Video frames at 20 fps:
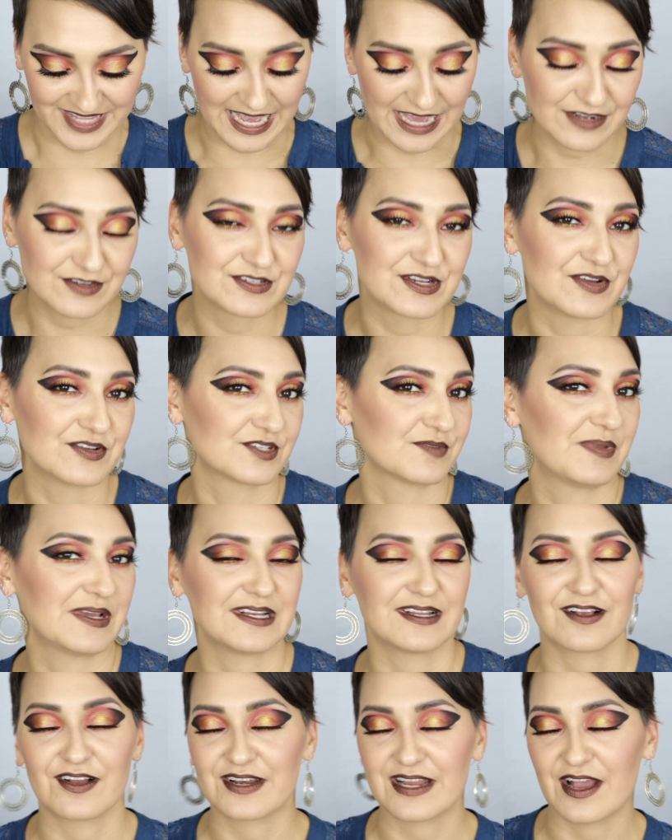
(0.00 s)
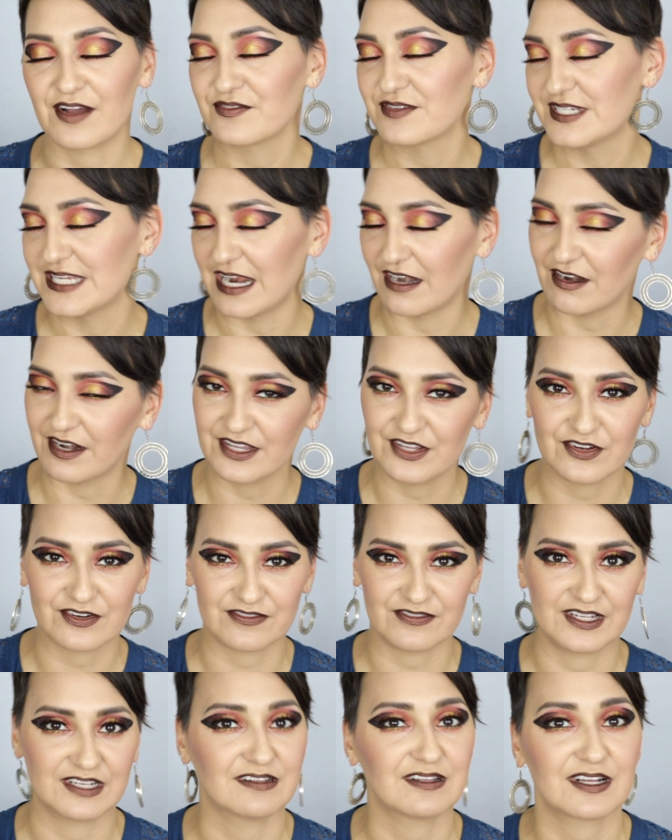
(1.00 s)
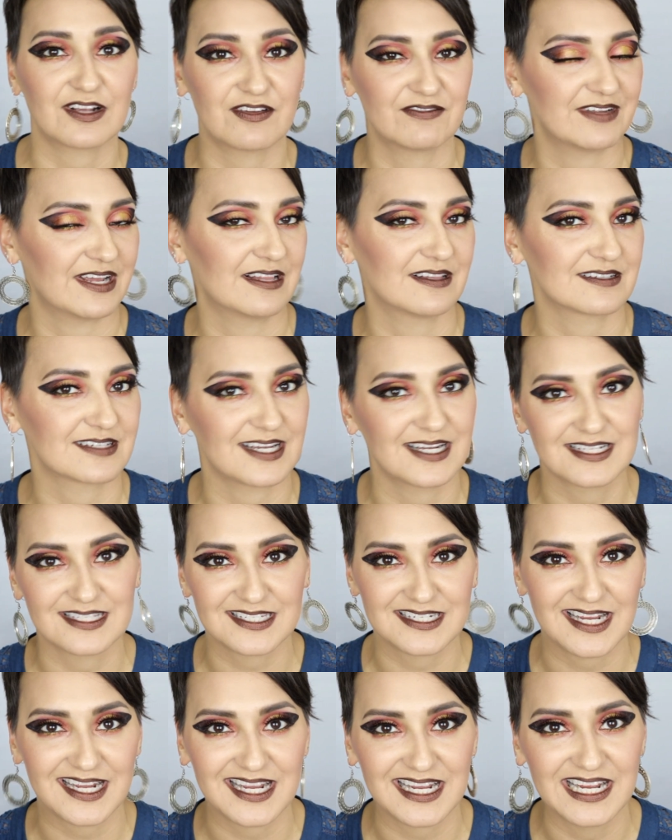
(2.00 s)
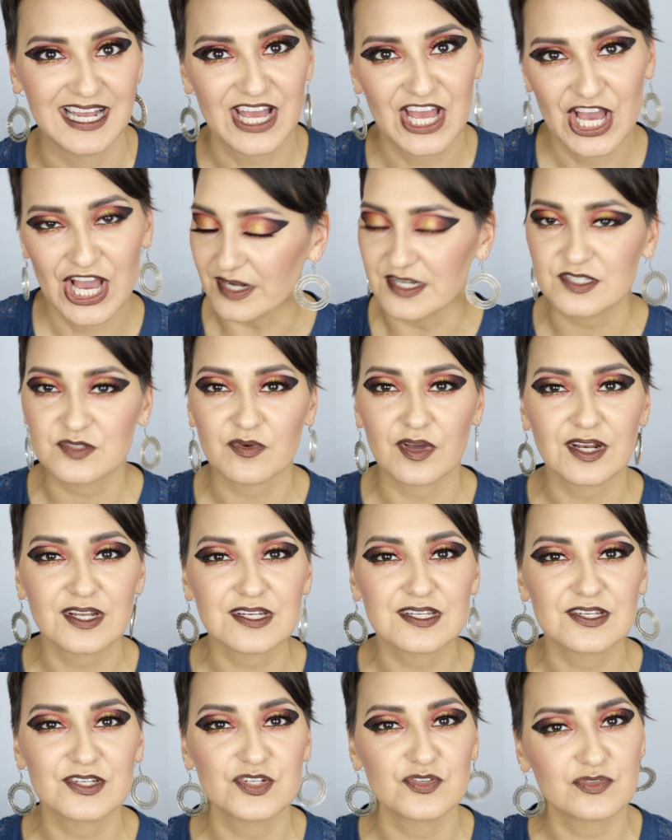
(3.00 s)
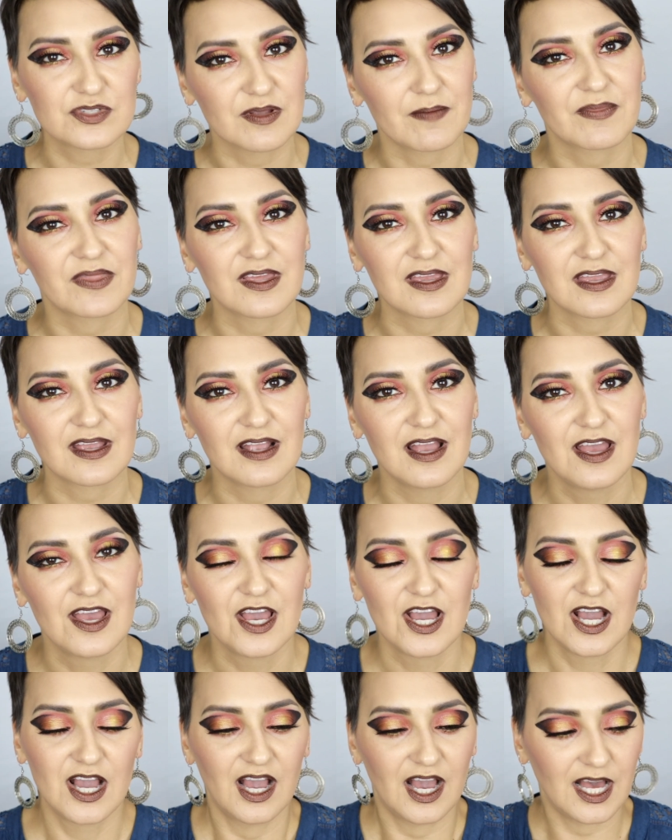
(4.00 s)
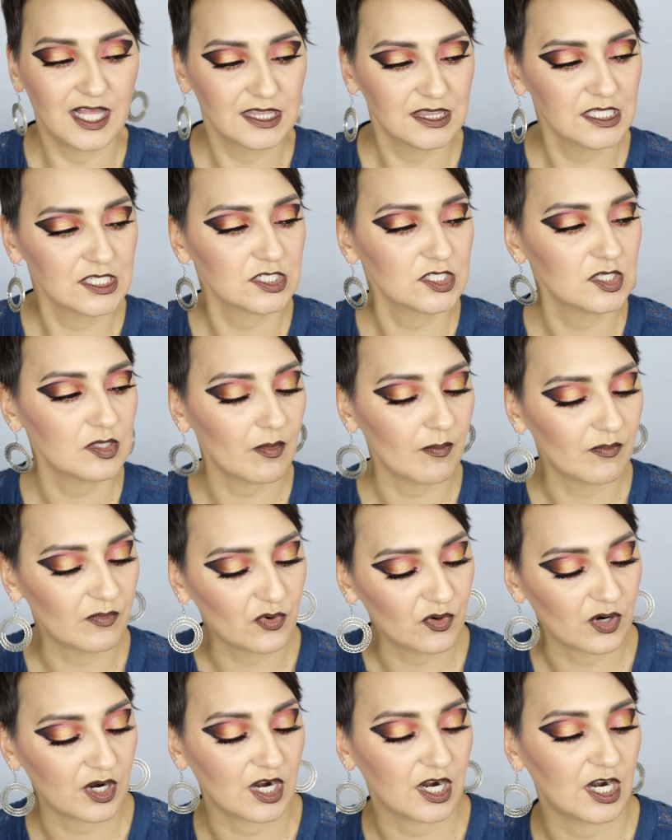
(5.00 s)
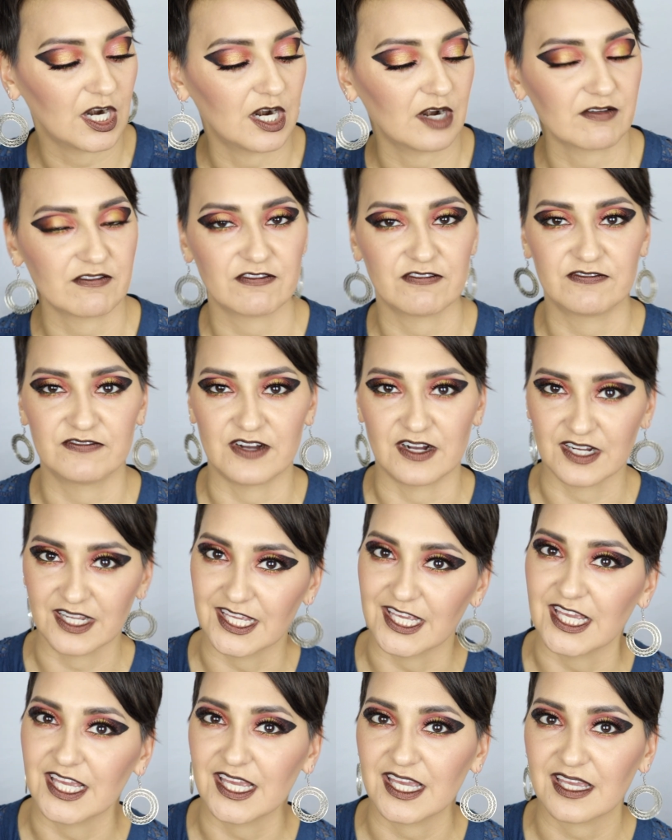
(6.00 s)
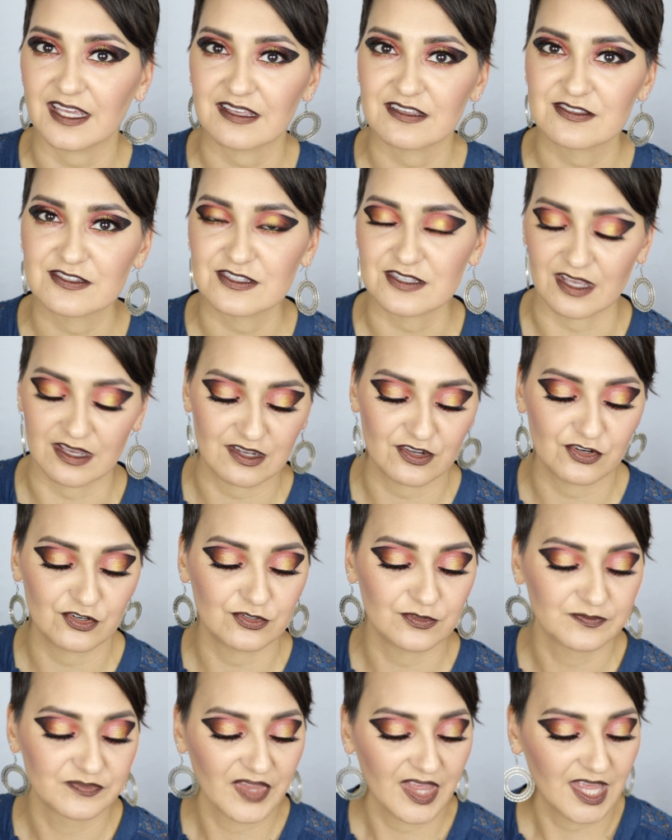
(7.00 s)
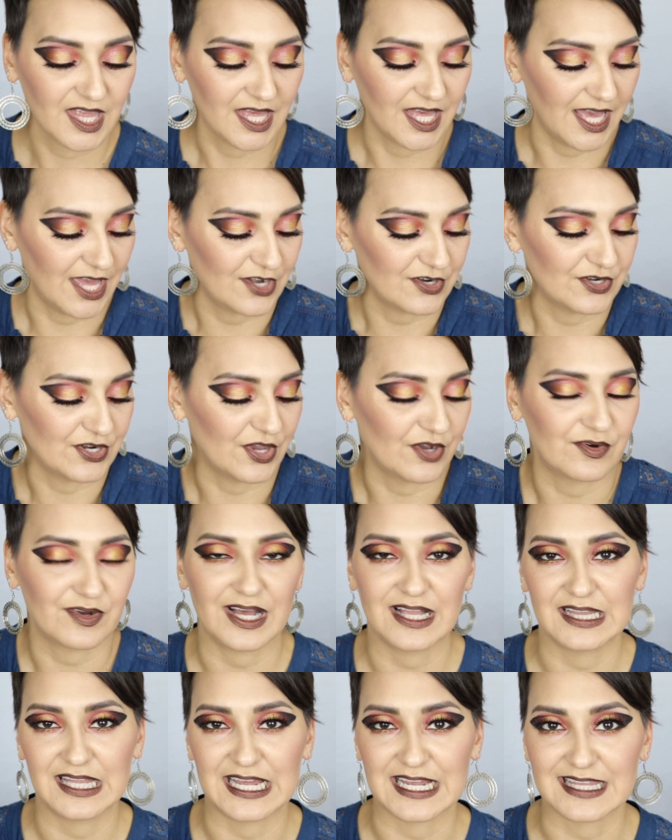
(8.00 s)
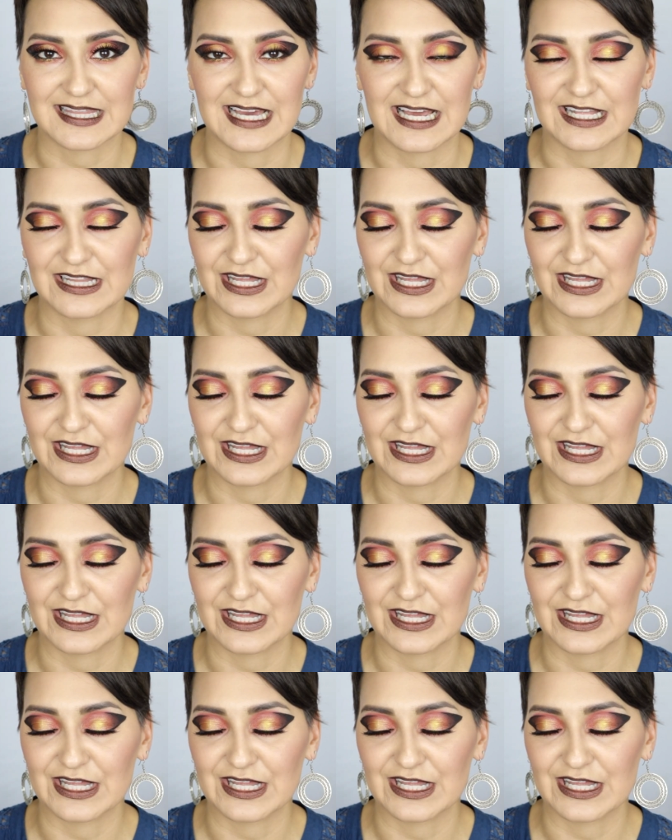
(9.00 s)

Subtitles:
I don't know, depending on how daring you're feeling on Valentine's Day. I just wanted to do something a little more funky. So I don't know, I like that.